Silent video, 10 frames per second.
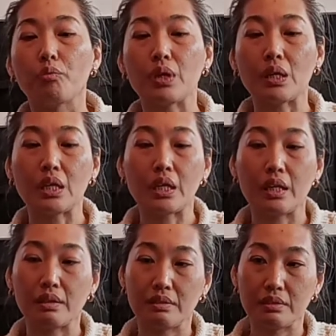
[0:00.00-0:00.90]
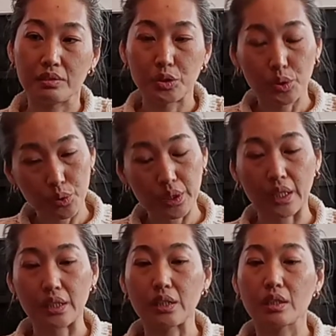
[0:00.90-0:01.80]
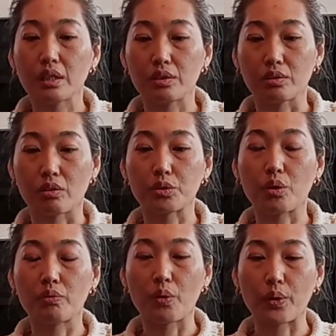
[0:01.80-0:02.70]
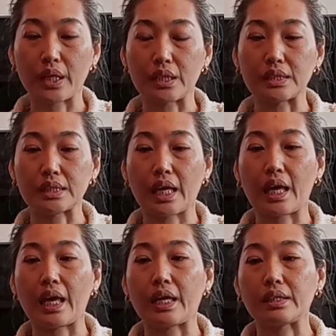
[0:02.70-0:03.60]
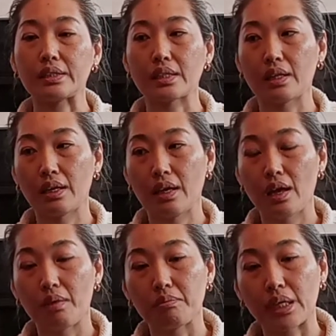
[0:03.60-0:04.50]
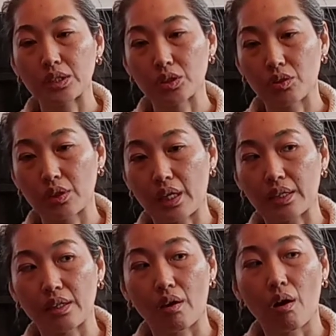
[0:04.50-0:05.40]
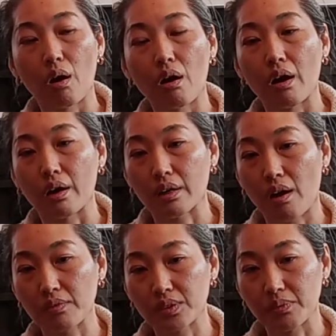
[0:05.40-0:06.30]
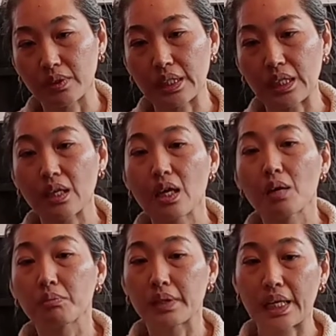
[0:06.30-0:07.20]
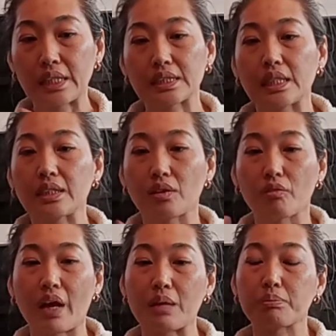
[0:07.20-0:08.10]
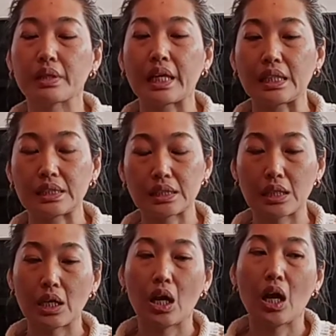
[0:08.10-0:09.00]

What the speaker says: retune it, your 12 organs, and make sure that they are comfortably placed in the right place,